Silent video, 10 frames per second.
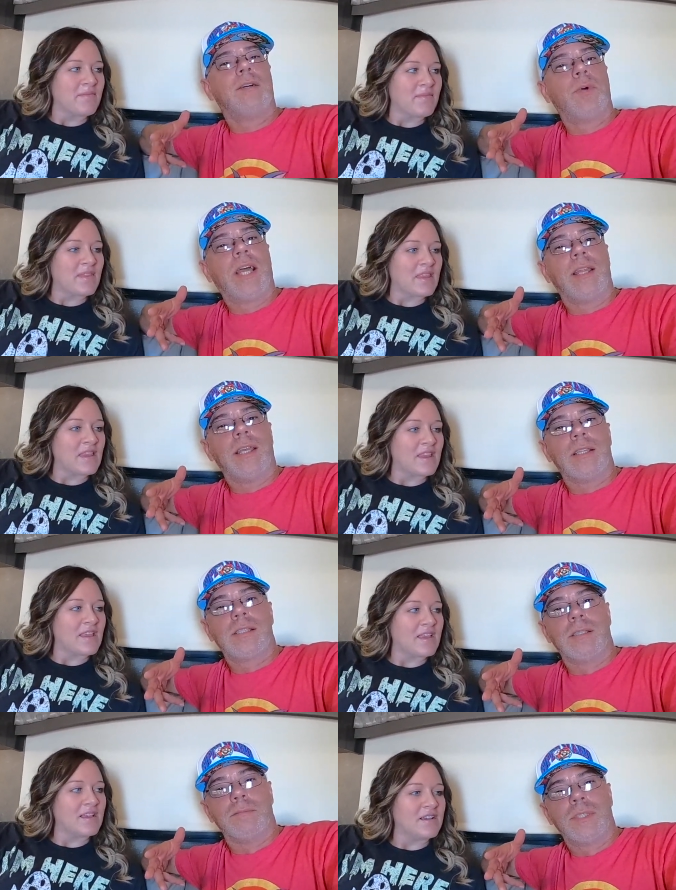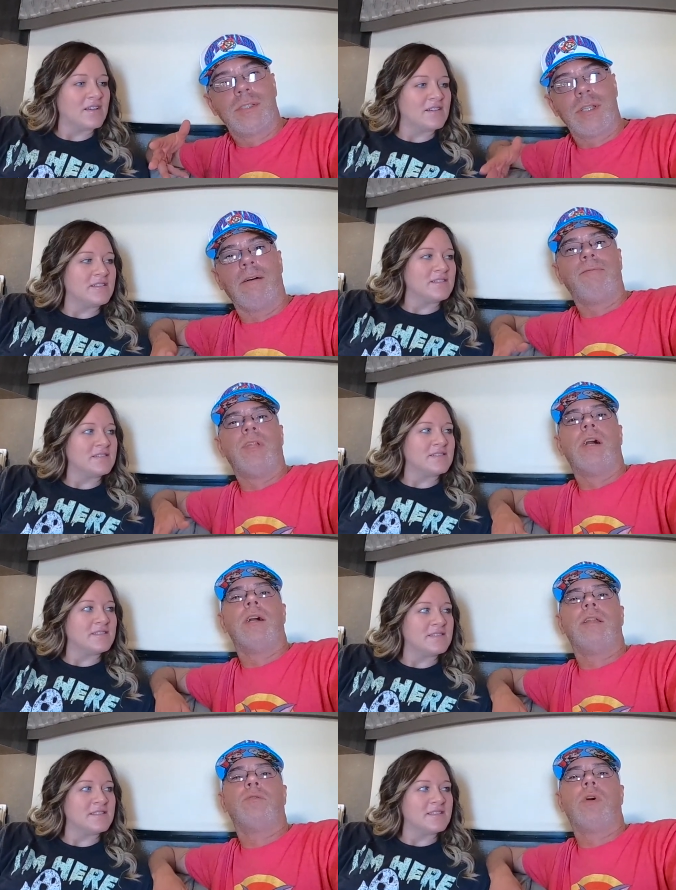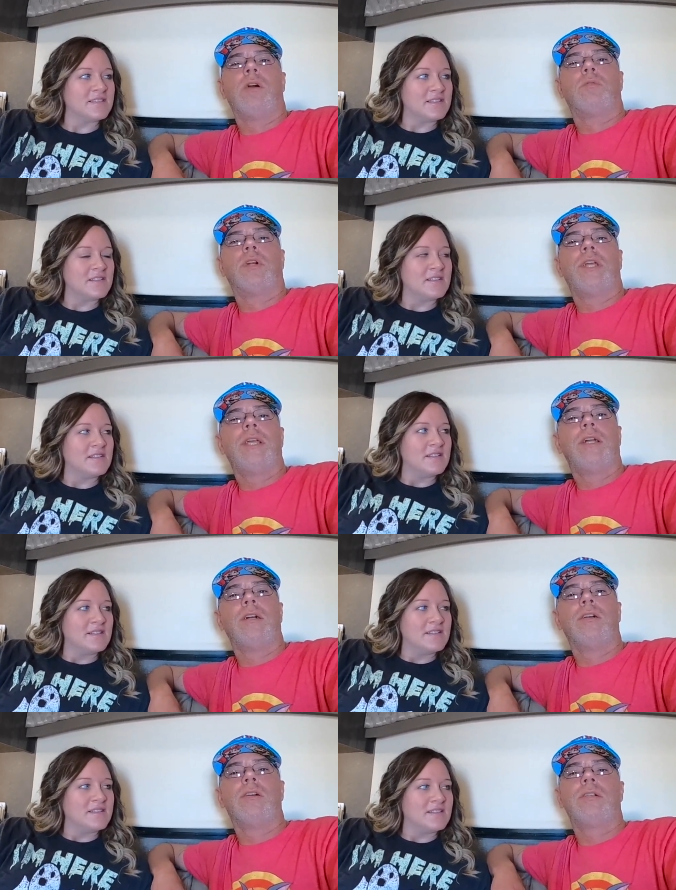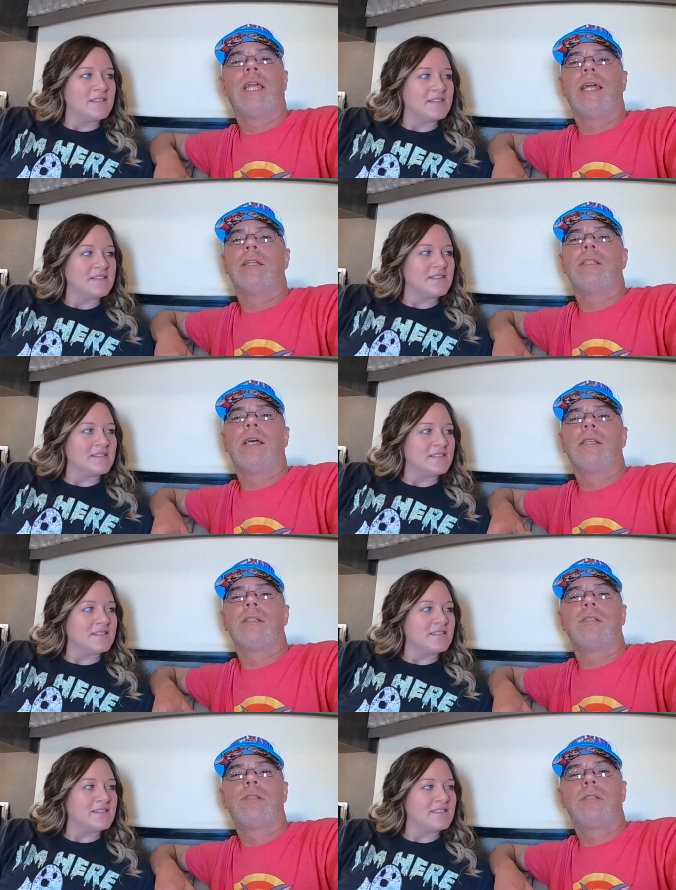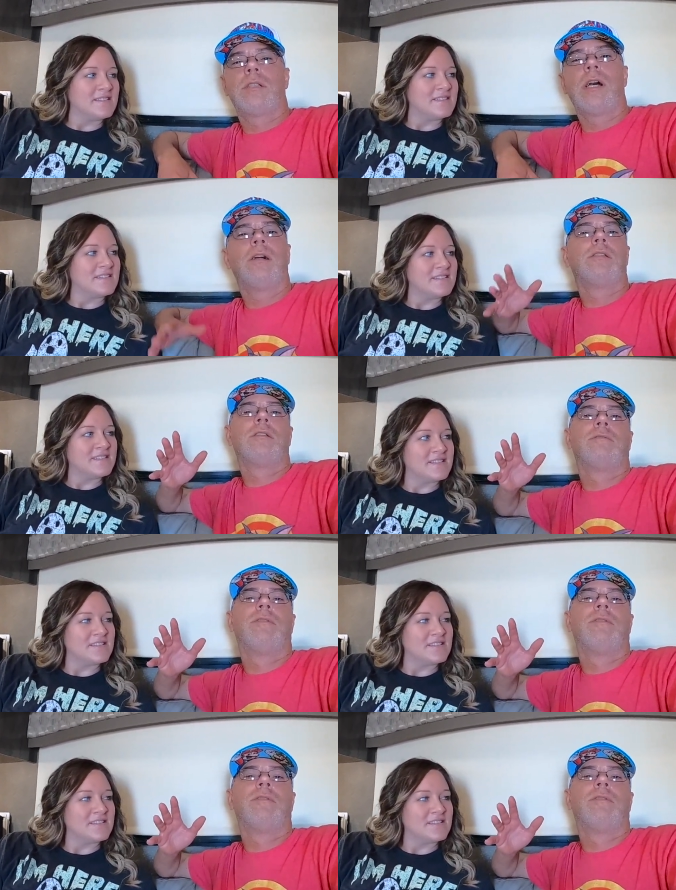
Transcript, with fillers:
Speaker 1: we got to get some stuff done while we're here. Candace has tons of